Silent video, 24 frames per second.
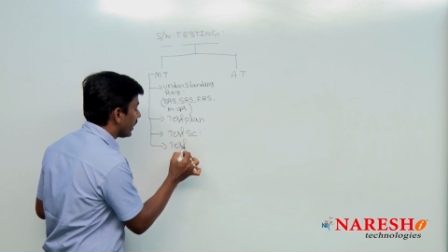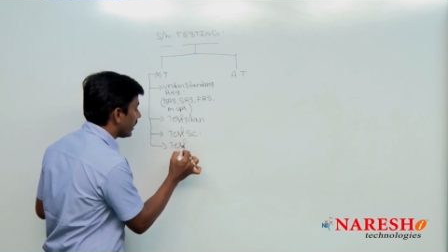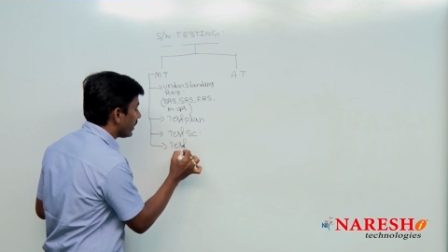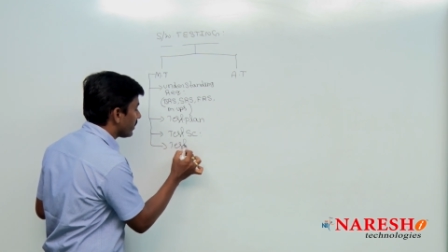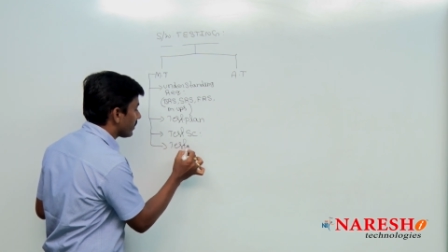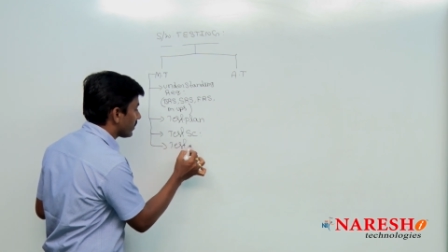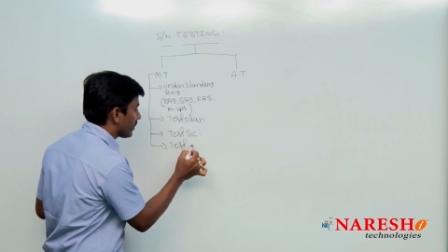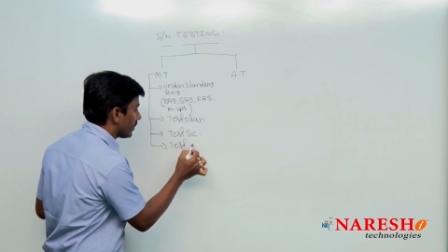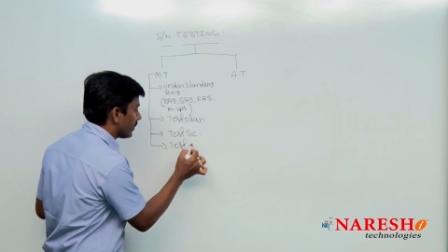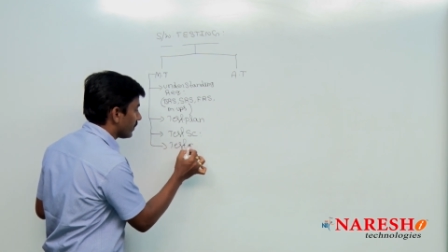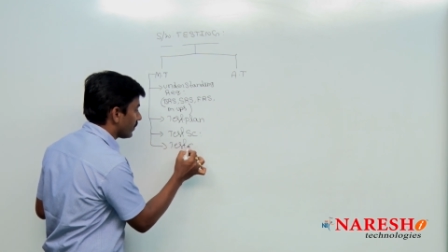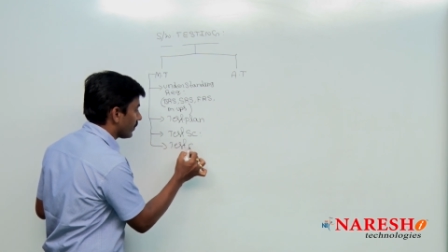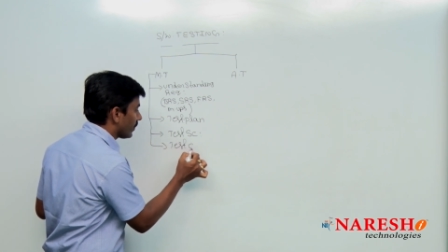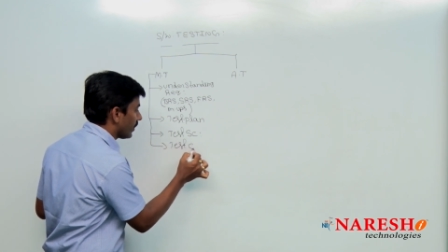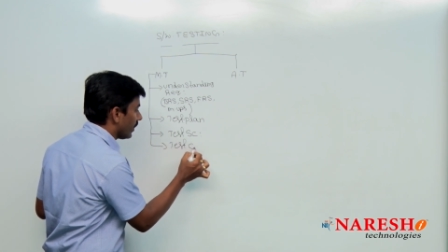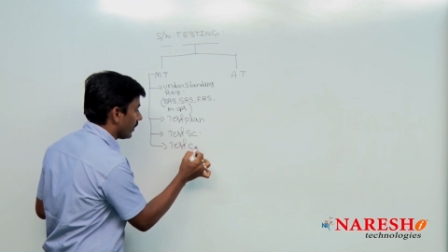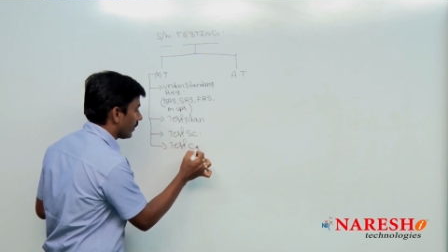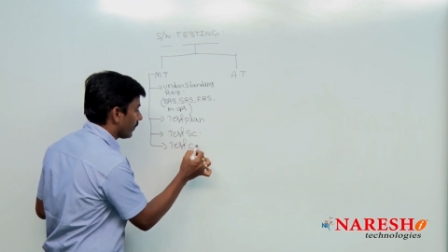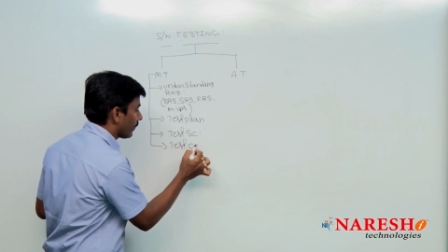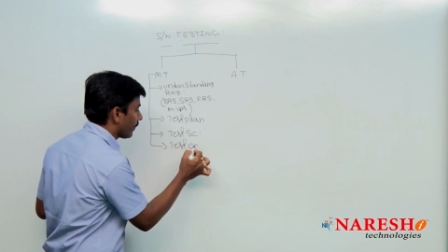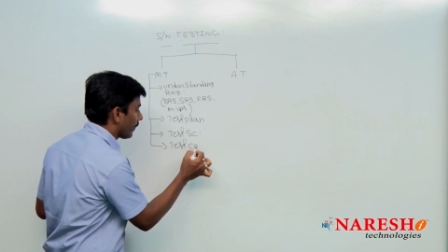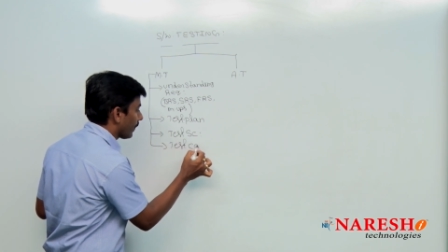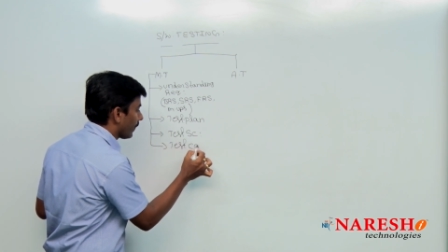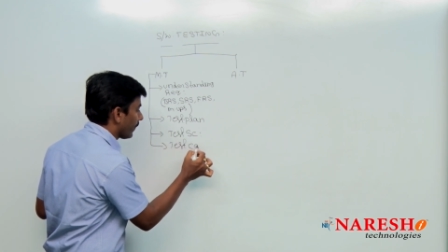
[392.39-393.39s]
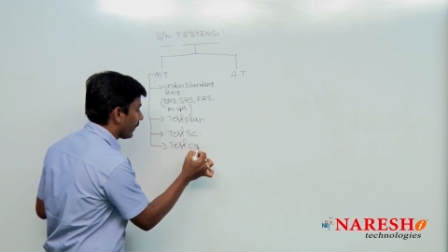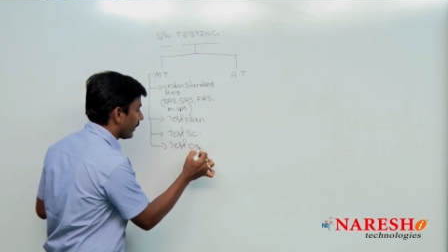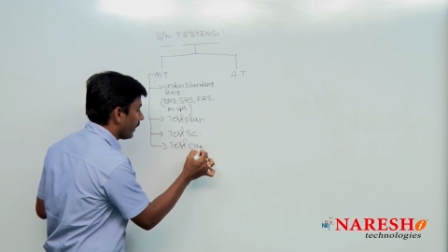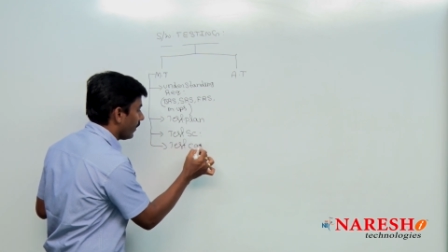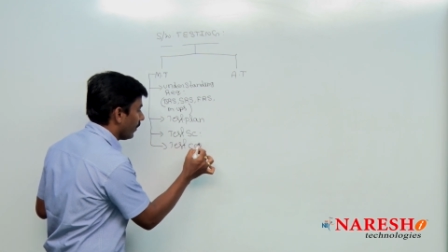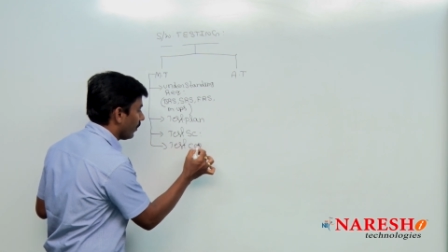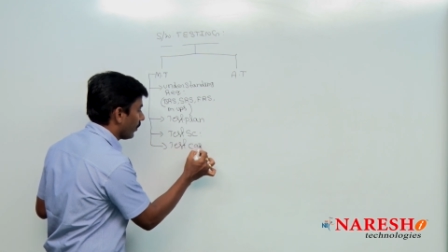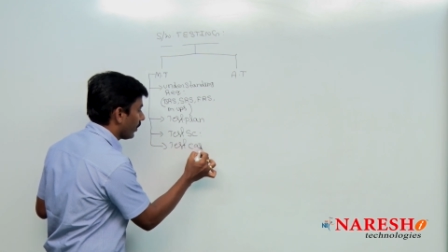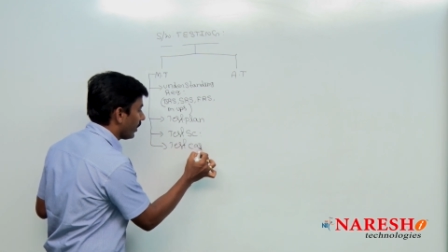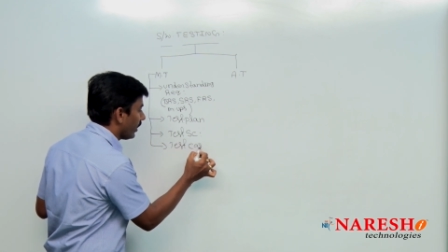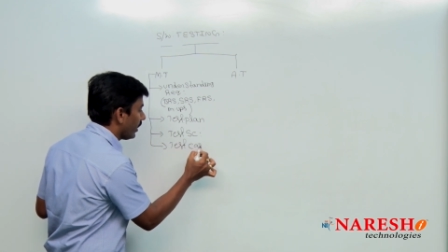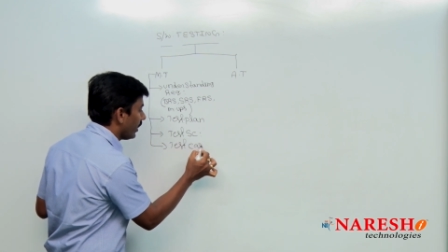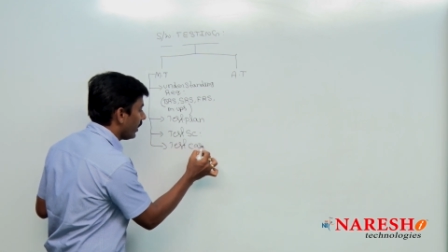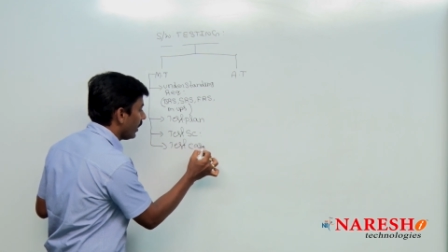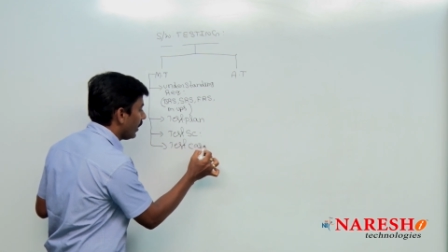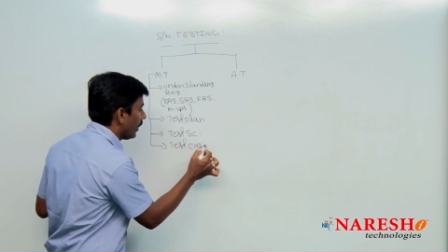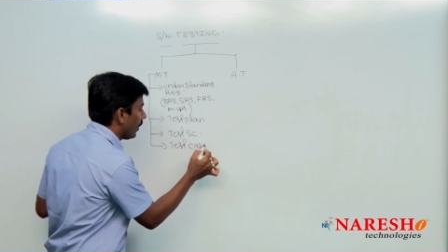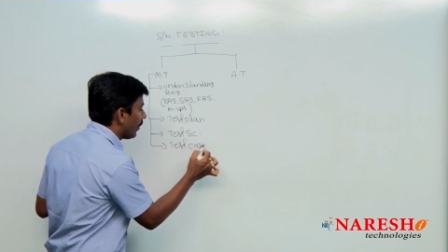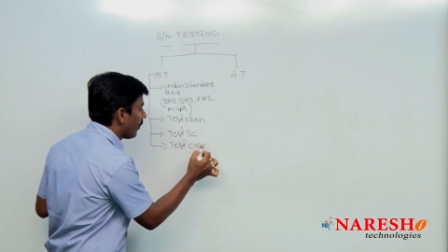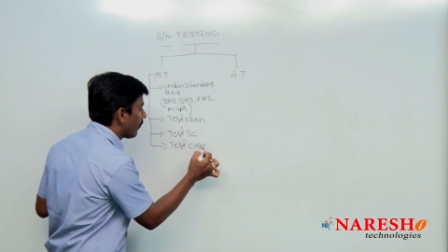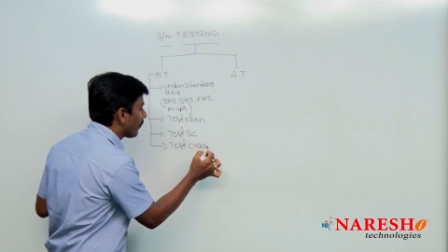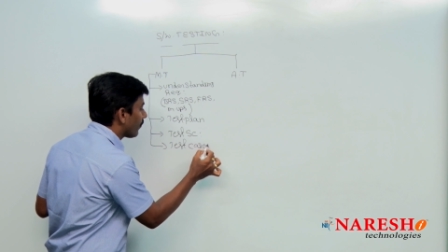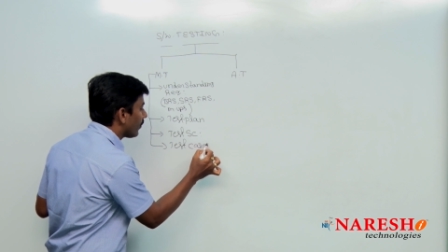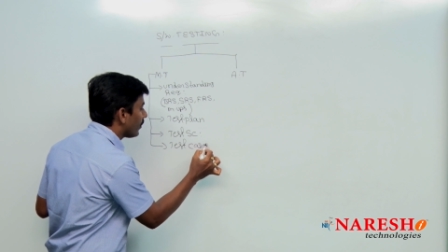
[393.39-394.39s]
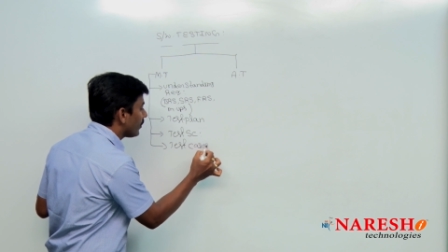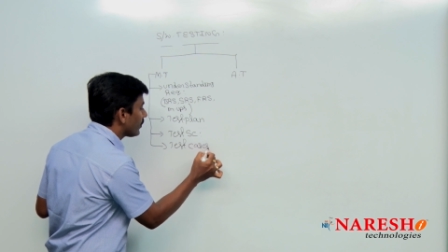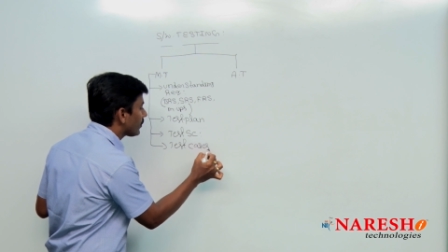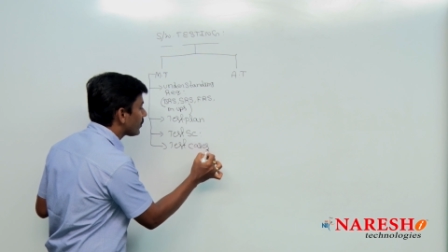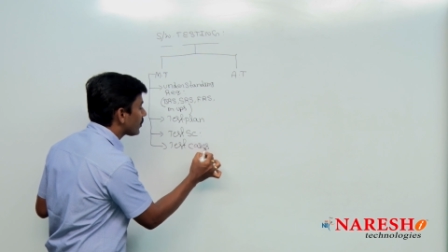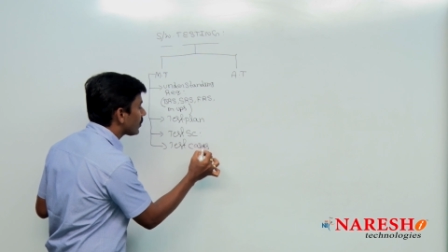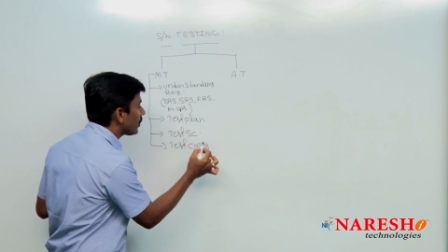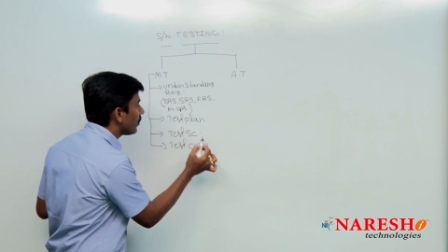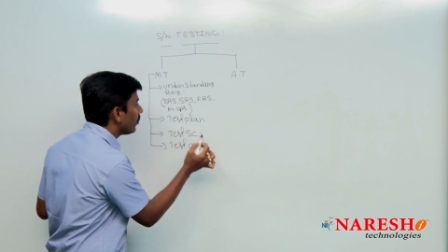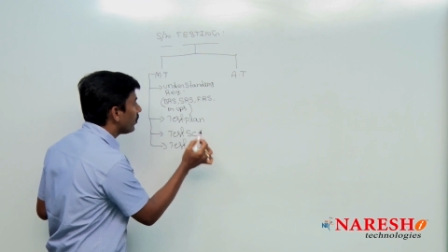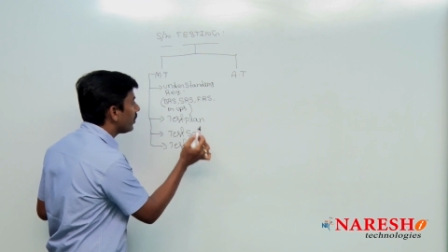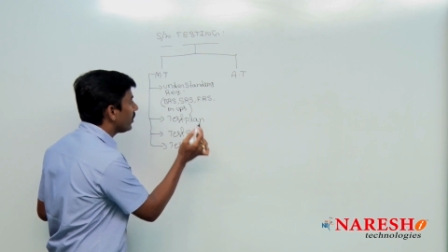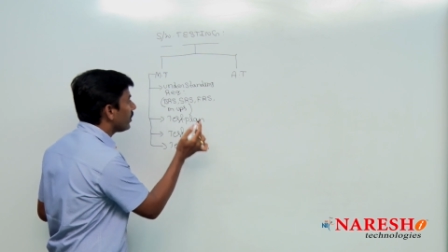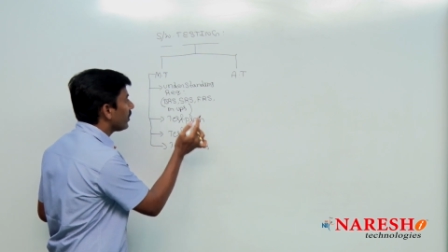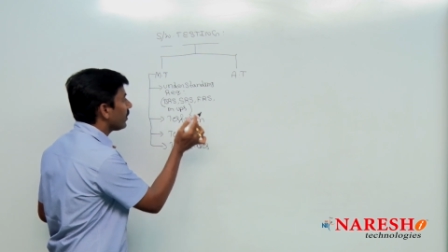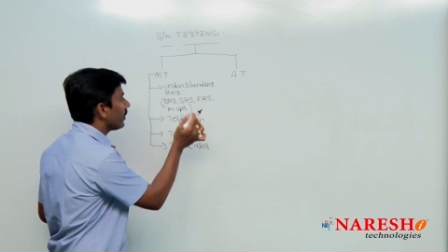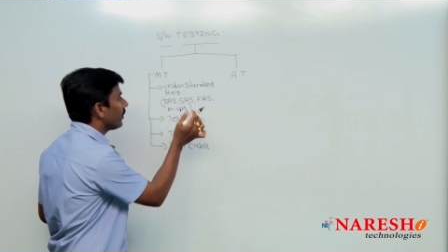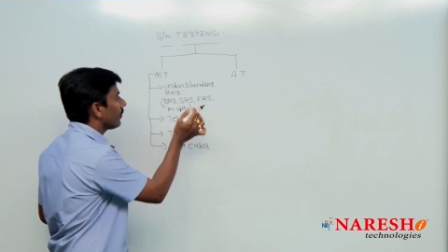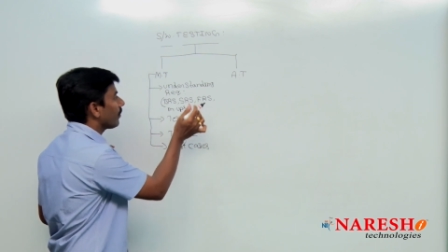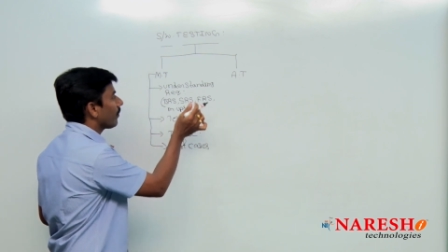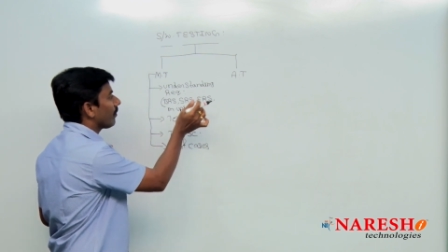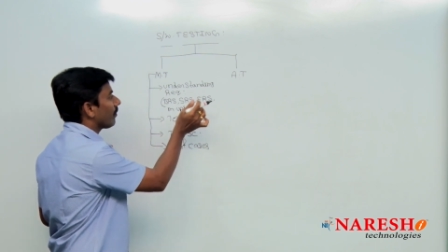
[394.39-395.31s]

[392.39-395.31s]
cases here. Okay. First you are